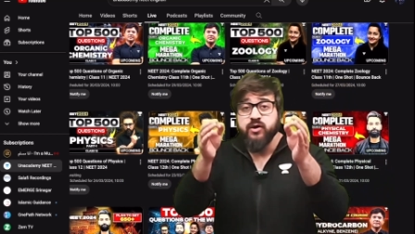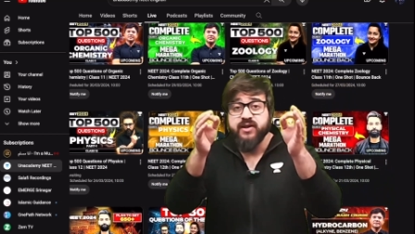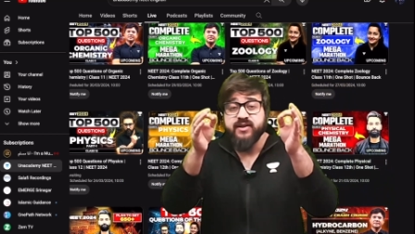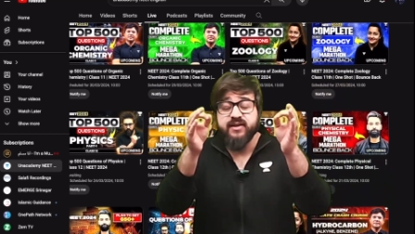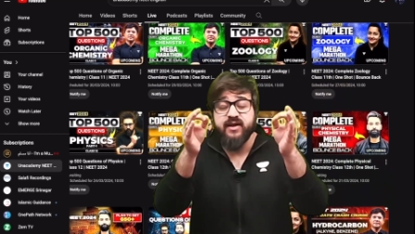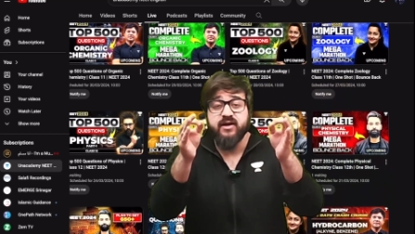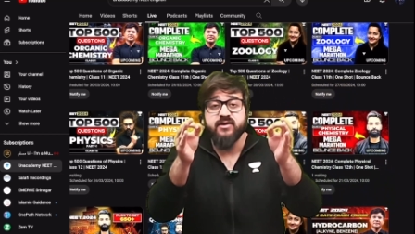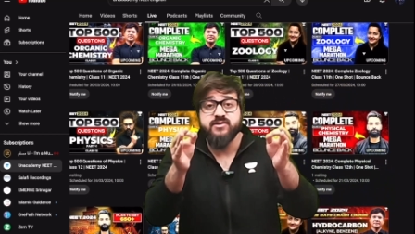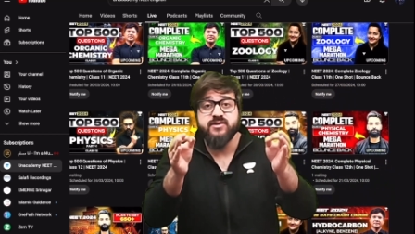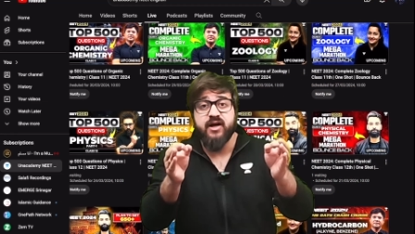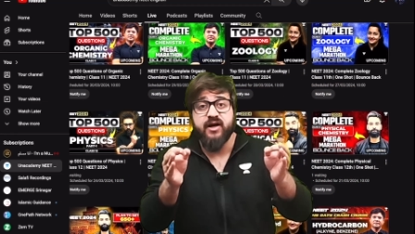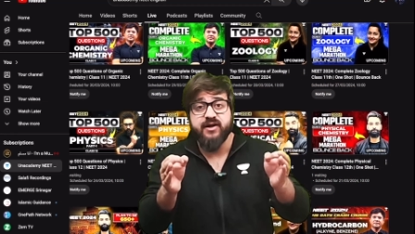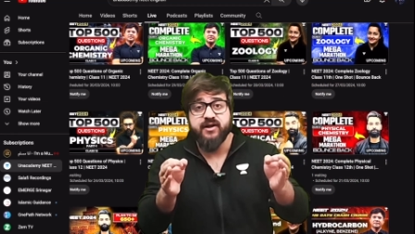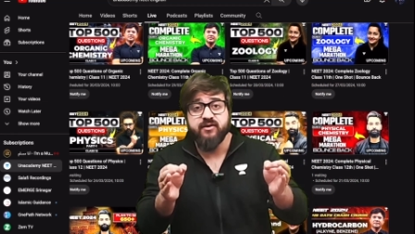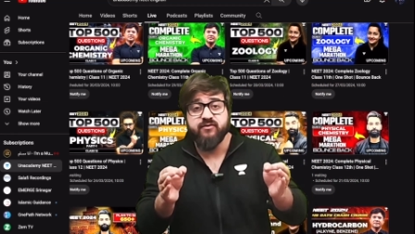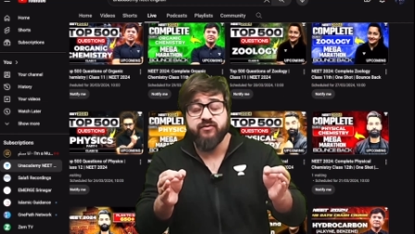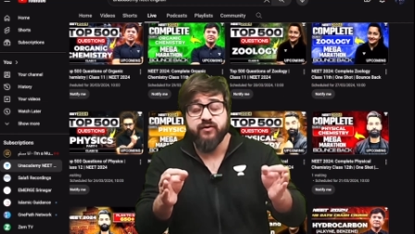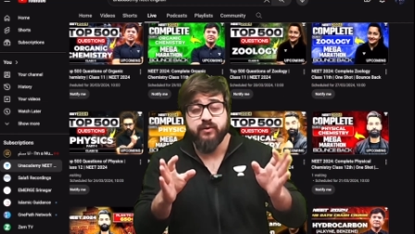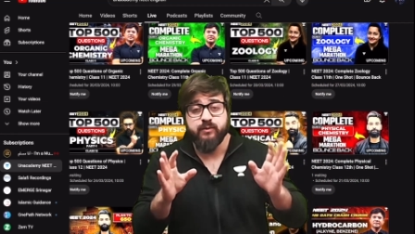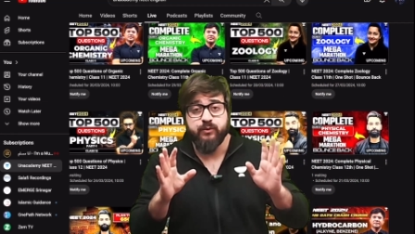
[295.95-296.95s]
they are starting
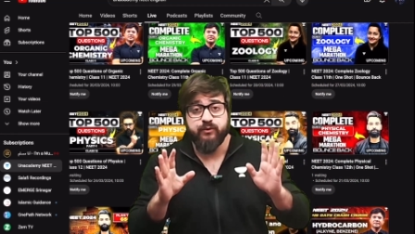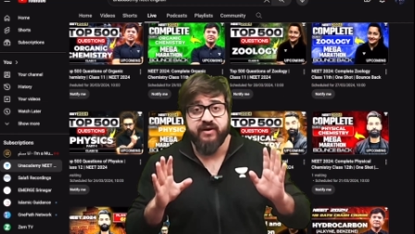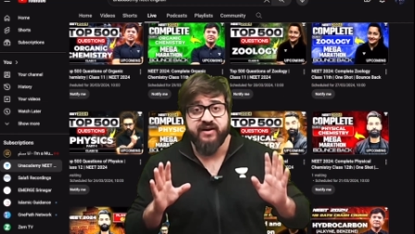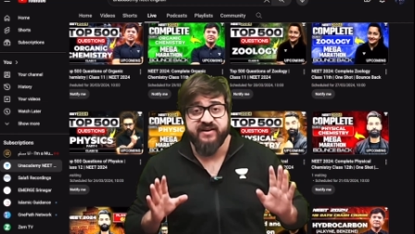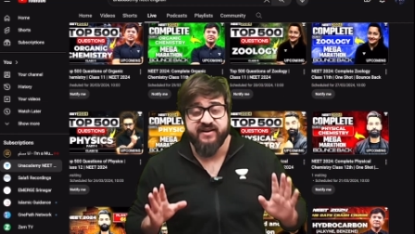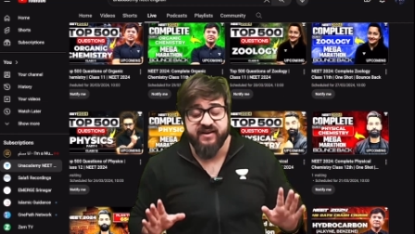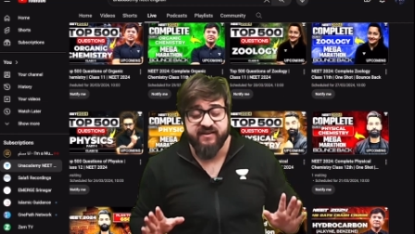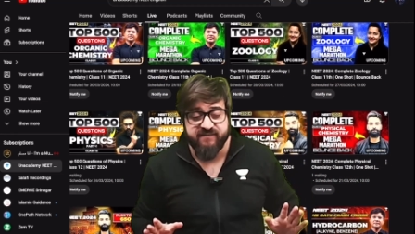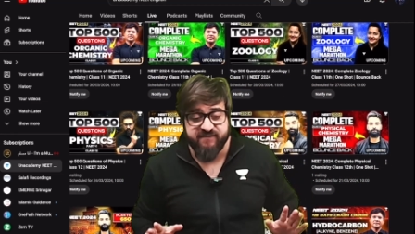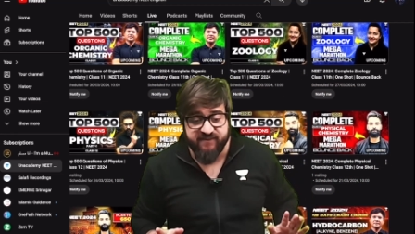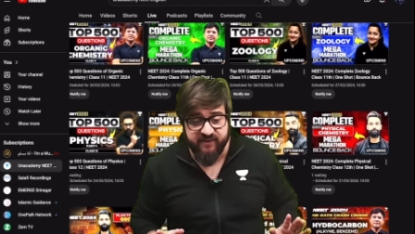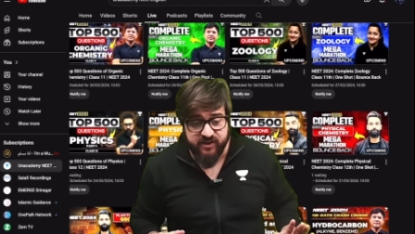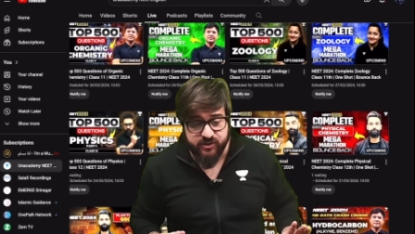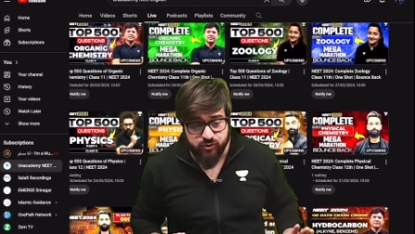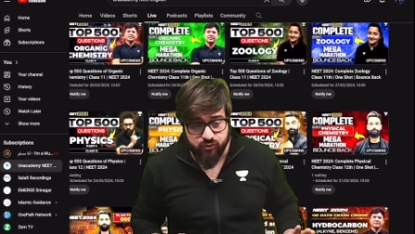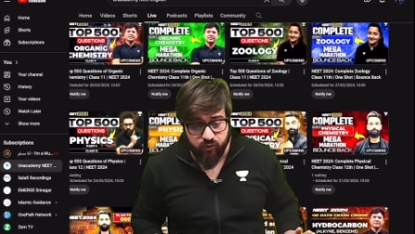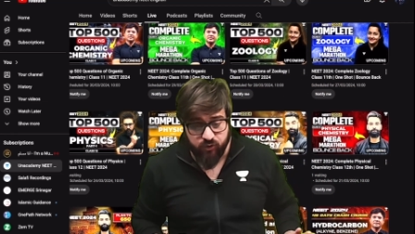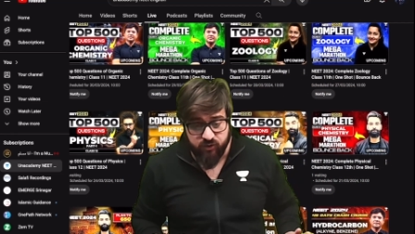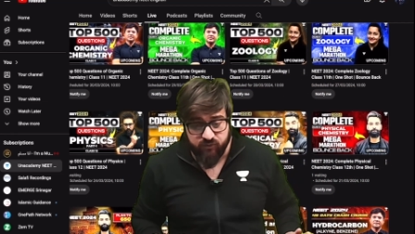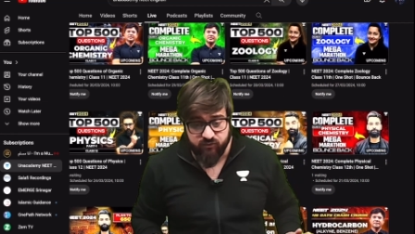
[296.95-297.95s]
from 21st
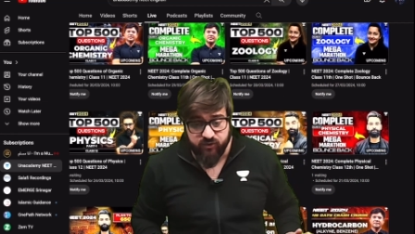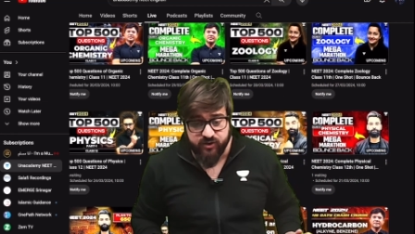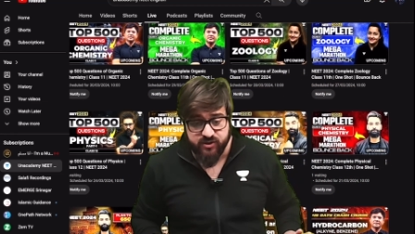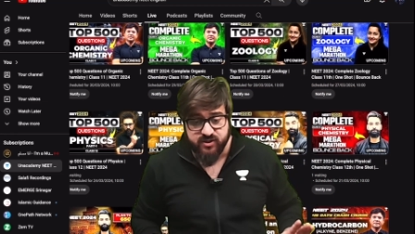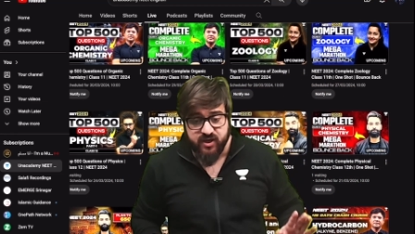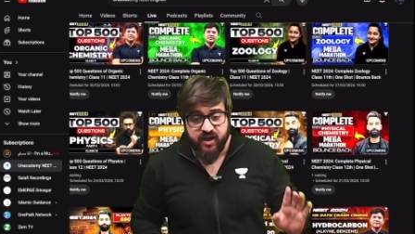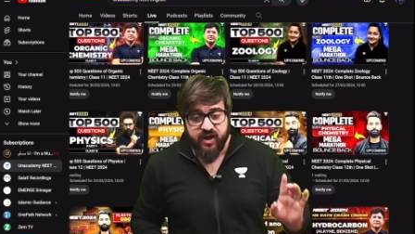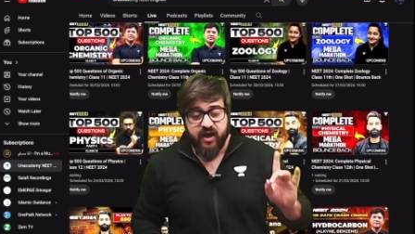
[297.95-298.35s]
onwards